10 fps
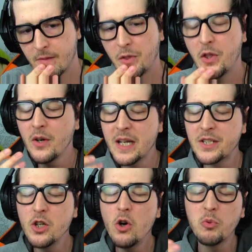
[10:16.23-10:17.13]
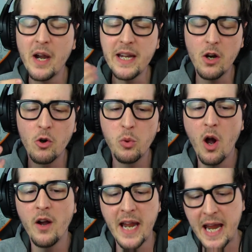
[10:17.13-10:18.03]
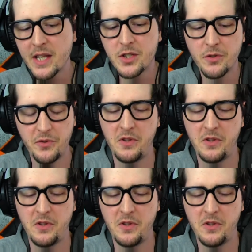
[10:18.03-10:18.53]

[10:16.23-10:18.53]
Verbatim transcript: There is no right or wrong answer for